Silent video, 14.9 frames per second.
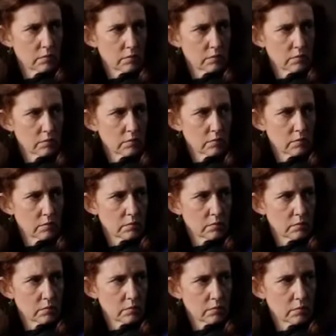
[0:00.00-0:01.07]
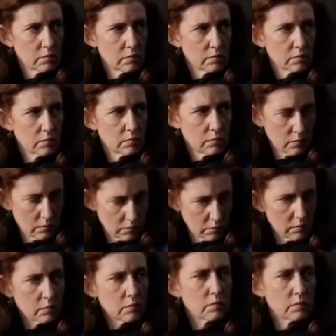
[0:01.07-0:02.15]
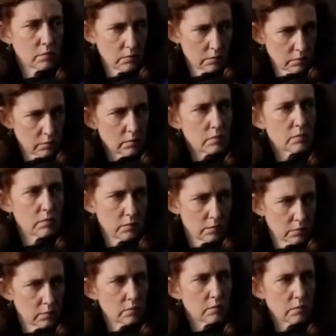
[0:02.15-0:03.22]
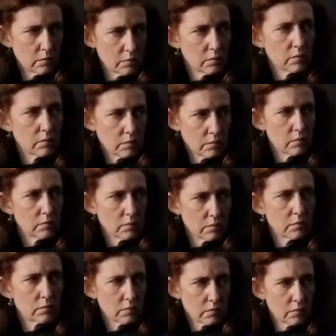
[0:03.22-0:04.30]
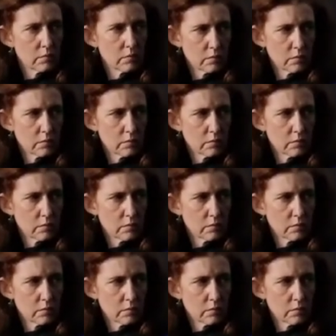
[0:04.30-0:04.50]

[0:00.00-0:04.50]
(not speaking)